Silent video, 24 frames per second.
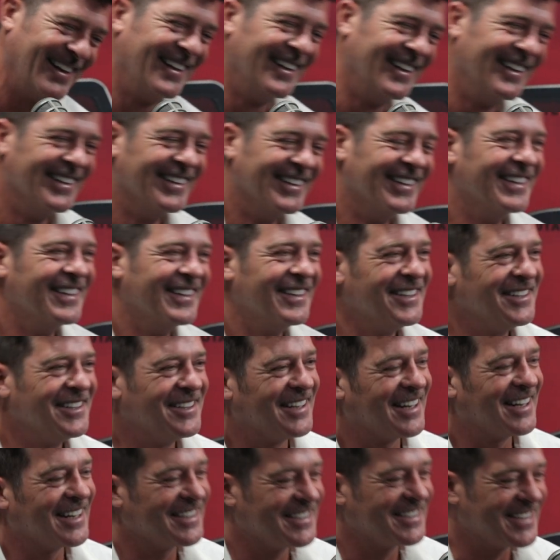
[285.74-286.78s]
you might have. You
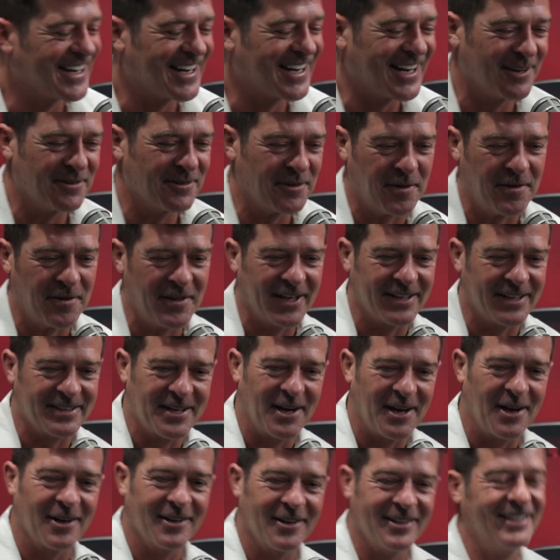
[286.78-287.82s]
got to check out the
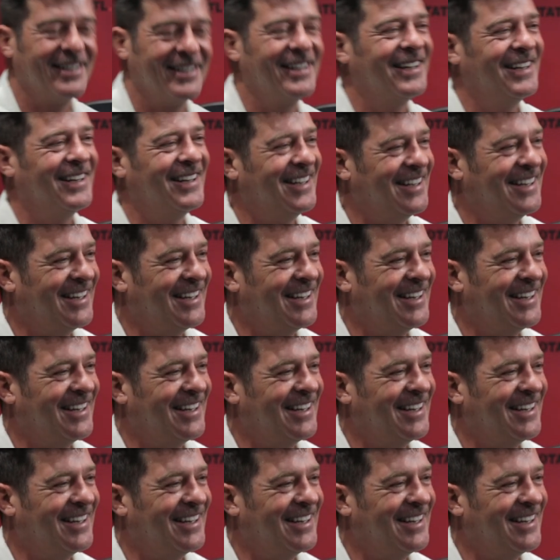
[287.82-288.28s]
TikTok. Well,